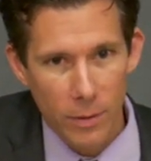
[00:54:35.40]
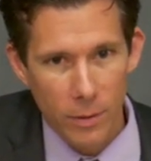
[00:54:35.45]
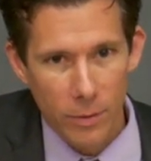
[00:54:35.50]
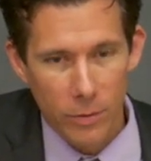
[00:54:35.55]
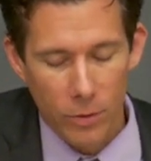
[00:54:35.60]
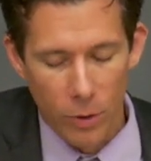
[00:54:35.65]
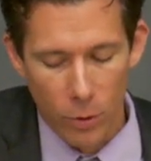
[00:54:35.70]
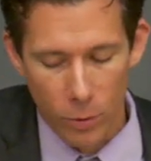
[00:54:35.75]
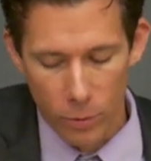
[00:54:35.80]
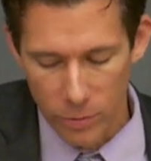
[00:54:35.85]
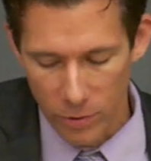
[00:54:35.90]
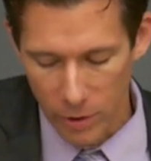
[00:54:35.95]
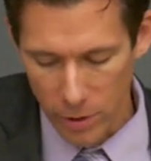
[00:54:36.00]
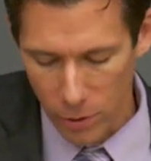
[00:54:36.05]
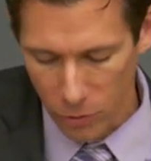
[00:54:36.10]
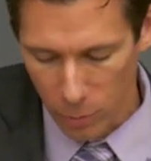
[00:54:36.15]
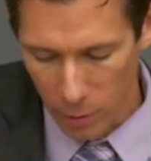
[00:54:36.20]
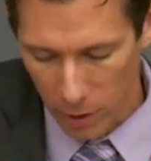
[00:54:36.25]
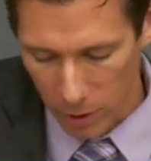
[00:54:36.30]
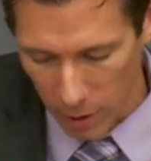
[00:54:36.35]
so 10
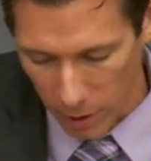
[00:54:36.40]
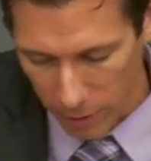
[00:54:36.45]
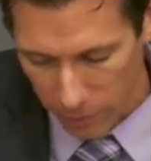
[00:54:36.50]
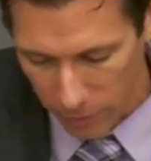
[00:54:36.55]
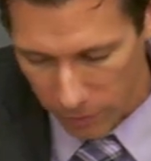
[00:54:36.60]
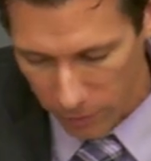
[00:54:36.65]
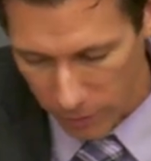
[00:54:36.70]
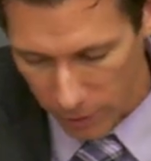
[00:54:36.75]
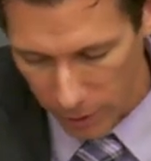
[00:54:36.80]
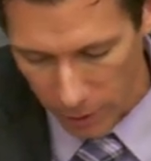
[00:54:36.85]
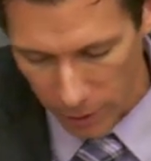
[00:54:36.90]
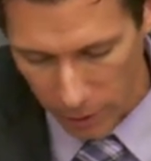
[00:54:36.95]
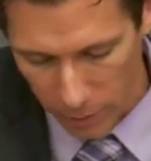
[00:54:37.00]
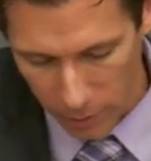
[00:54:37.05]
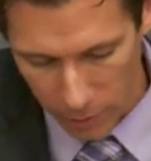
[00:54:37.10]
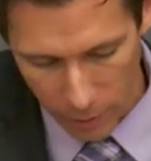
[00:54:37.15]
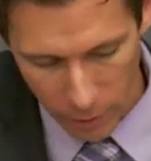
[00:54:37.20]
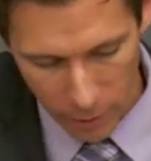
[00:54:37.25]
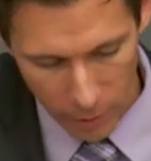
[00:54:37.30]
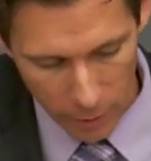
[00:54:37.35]
years of my life,
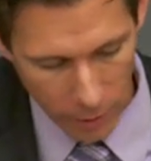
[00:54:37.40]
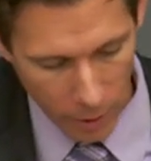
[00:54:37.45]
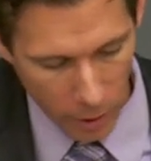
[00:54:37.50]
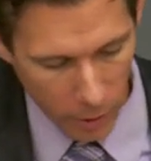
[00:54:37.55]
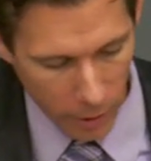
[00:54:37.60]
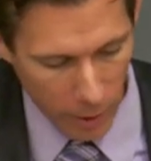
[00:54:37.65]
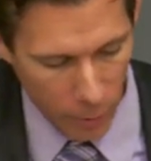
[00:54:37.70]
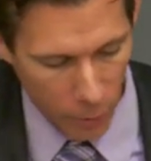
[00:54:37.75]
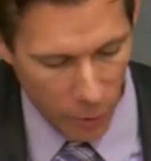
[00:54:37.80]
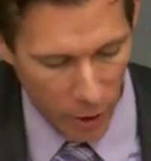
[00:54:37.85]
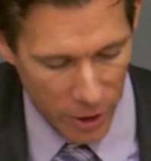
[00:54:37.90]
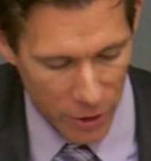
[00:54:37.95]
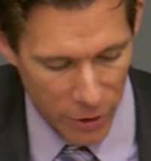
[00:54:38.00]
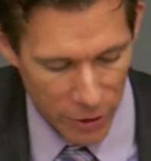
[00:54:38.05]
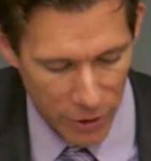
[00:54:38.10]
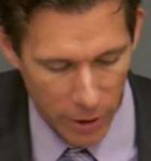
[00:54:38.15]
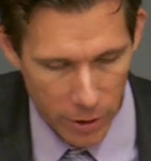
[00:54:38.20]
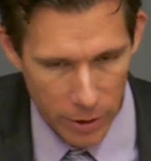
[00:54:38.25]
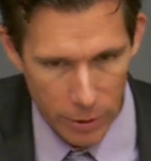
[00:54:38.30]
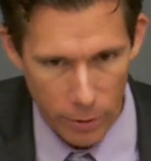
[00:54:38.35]
and uh, all came crashing
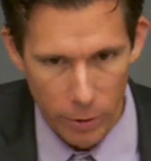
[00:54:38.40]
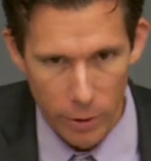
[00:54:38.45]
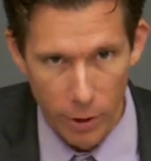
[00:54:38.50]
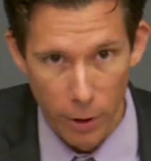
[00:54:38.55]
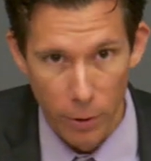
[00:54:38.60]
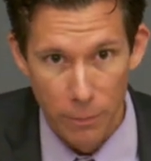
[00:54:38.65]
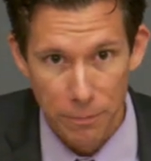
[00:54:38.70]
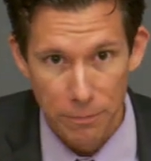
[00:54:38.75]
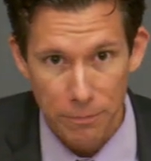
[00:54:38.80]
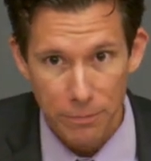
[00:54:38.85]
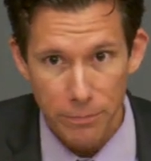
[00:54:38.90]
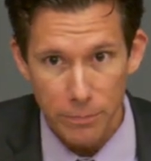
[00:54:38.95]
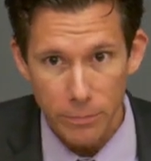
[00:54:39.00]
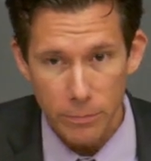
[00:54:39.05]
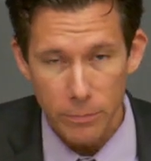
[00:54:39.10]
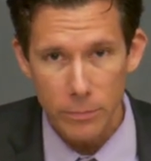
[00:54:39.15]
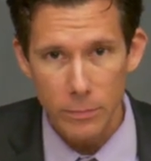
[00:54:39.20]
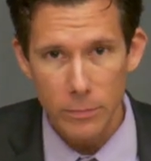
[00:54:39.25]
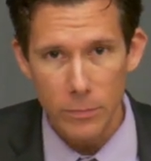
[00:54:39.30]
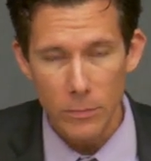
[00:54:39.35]
down a year ago.
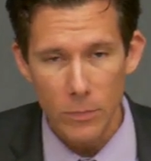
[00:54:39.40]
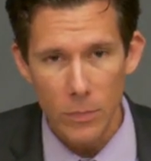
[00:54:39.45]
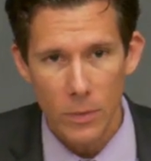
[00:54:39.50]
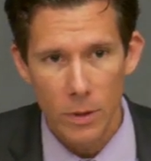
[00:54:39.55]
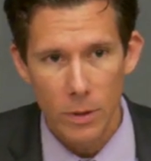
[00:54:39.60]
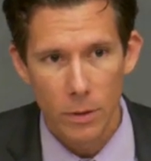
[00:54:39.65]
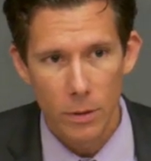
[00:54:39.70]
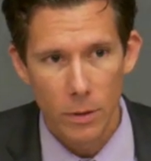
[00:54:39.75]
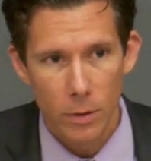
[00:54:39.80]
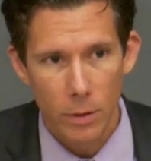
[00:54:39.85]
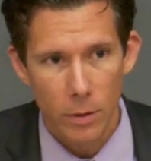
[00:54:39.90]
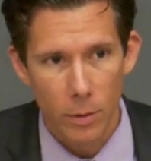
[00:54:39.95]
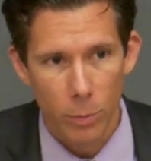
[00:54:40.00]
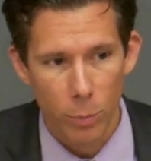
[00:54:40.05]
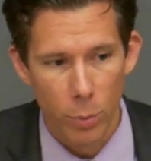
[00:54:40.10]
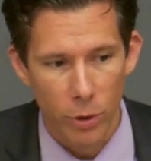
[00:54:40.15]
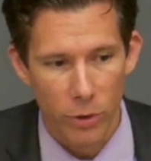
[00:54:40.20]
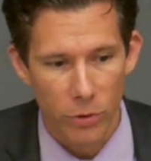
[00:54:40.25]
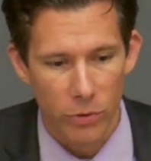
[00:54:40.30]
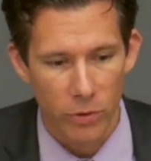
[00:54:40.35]
The
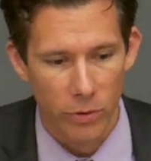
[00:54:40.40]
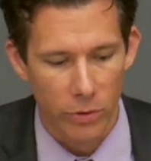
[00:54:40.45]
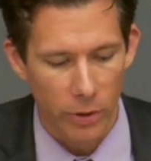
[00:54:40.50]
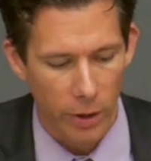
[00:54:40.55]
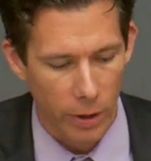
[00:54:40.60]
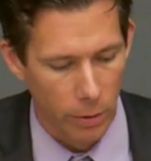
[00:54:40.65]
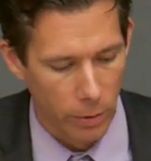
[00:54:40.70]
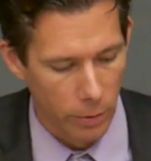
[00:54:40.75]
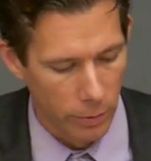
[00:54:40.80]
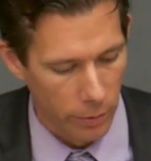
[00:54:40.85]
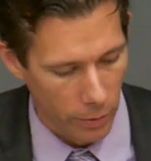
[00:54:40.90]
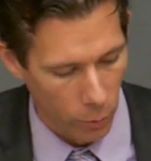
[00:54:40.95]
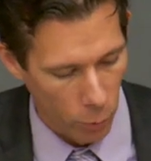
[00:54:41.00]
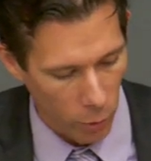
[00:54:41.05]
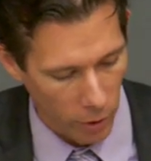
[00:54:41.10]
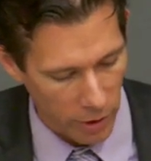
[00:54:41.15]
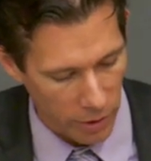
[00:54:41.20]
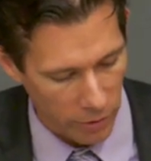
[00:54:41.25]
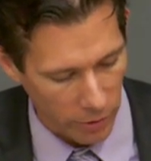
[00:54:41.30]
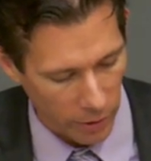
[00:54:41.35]
book is entitled, the
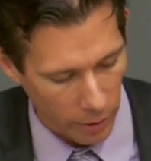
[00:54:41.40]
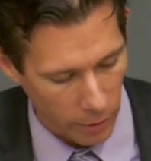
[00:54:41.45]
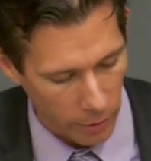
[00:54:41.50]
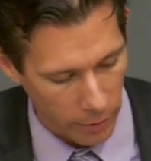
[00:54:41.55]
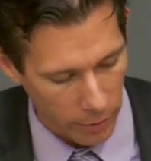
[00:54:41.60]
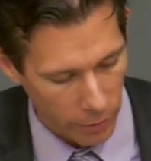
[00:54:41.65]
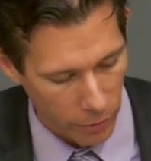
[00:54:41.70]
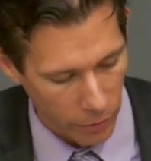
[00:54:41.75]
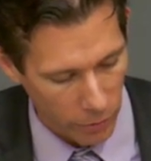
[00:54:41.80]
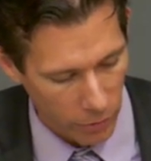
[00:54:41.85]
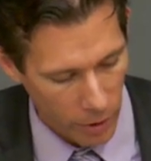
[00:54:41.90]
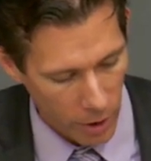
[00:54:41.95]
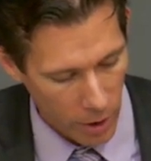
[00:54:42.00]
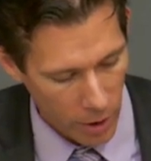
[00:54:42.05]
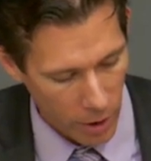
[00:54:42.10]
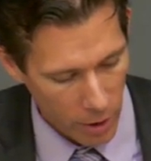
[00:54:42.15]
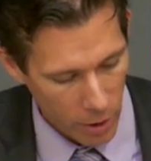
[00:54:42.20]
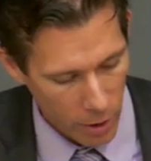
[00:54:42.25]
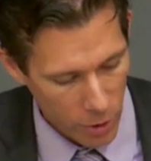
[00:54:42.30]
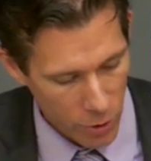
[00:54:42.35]
working title is
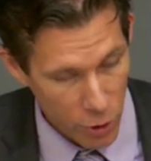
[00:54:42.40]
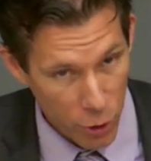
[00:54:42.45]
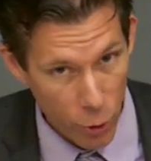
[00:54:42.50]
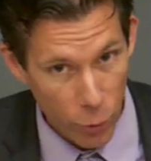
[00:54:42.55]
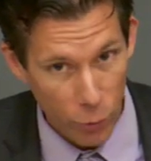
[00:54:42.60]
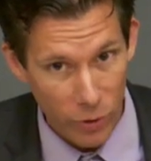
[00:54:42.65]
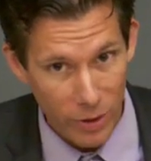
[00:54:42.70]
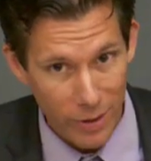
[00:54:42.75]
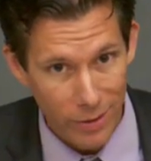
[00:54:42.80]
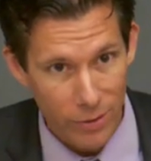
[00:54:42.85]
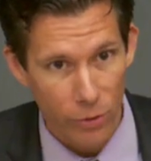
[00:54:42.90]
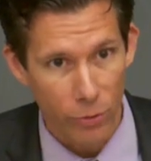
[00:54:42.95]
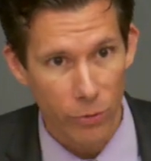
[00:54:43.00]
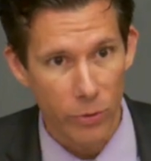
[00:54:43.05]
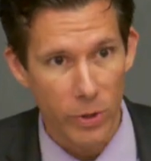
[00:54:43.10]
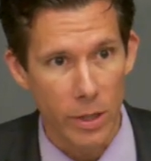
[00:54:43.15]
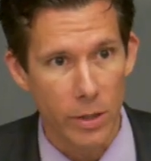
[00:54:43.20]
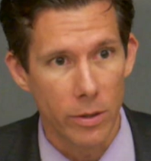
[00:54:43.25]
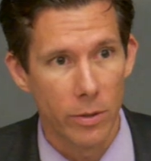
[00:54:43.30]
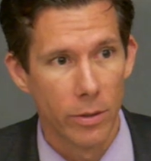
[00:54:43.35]
Choosing
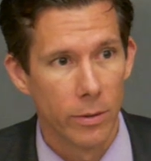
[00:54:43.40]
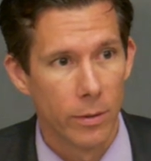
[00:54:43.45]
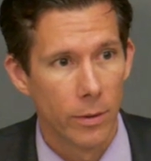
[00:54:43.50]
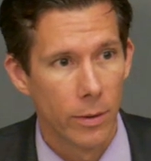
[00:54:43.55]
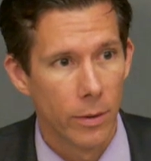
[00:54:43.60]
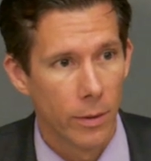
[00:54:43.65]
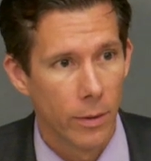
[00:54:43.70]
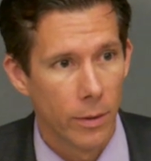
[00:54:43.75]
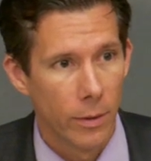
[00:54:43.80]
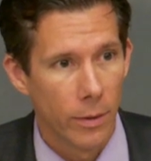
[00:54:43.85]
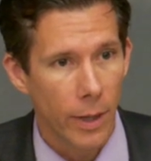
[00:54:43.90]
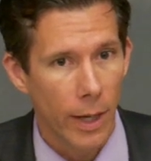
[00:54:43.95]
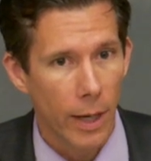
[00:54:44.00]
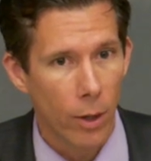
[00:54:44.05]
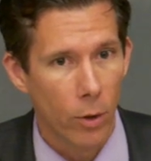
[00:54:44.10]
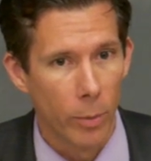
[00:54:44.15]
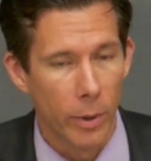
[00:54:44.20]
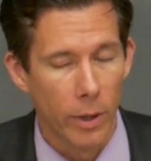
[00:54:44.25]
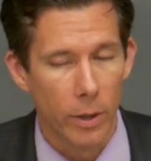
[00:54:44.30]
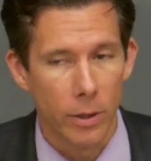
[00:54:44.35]
Defeat,
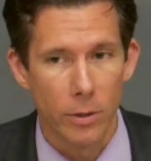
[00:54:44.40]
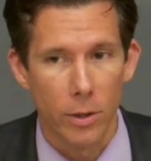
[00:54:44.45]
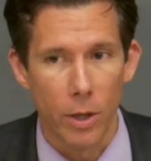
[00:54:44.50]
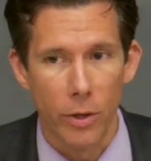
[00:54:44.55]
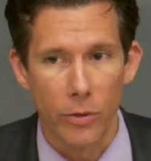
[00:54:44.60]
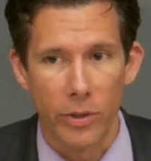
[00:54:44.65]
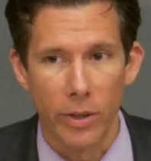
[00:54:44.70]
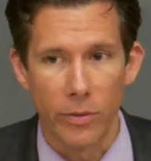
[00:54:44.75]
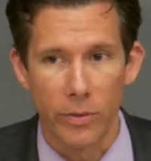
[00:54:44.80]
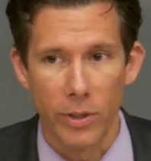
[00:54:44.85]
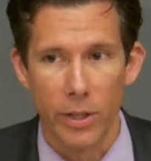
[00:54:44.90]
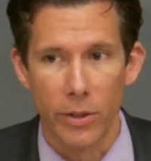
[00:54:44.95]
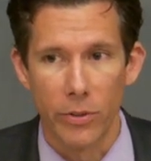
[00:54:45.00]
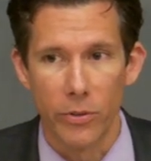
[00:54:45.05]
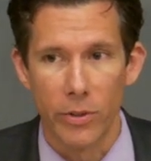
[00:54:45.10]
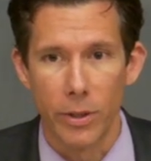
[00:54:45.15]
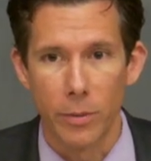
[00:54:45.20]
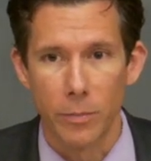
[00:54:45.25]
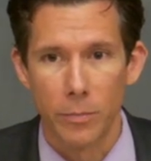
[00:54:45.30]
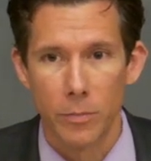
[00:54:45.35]
How America Lost
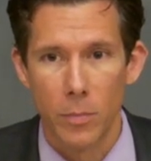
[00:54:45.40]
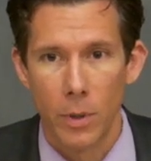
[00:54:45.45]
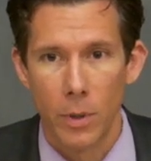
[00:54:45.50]
Afghanistan.